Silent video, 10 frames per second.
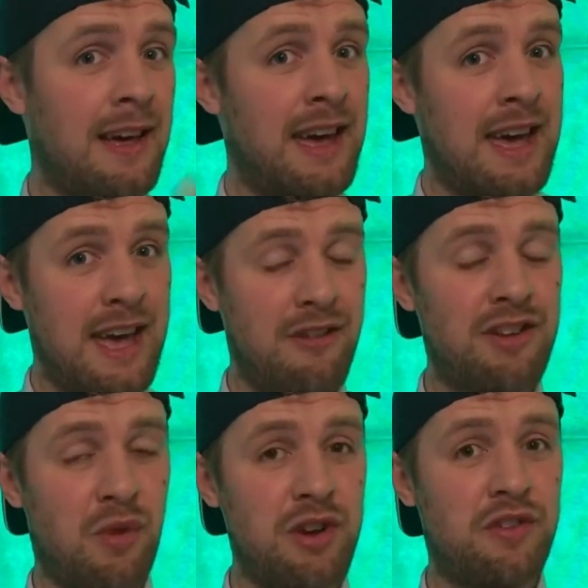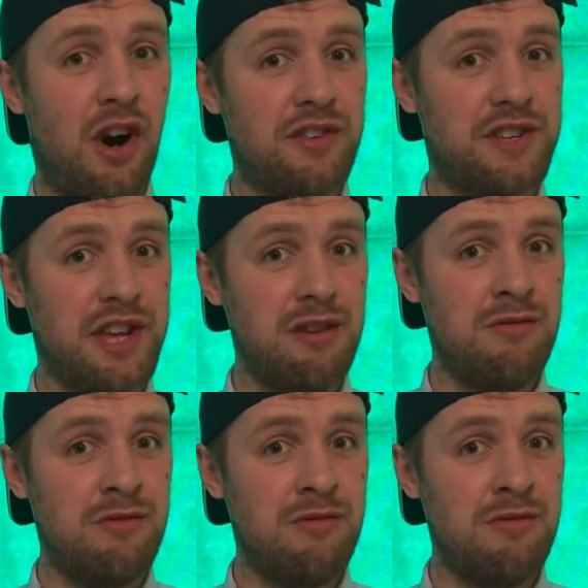Here is what you've got to do.